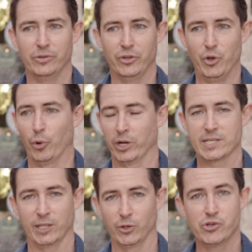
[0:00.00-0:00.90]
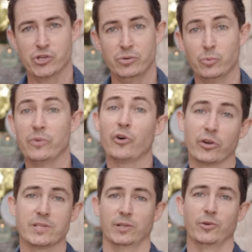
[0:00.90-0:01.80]
You want a solution? We've
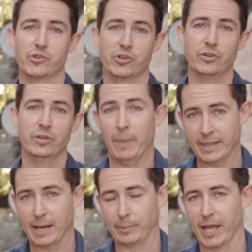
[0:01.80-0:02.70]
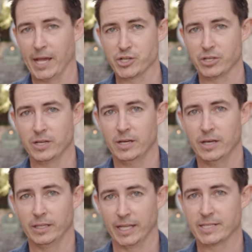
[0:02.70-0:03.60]
got a solution. Make the application
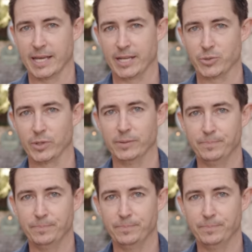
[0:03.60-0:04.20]
and let's get into it.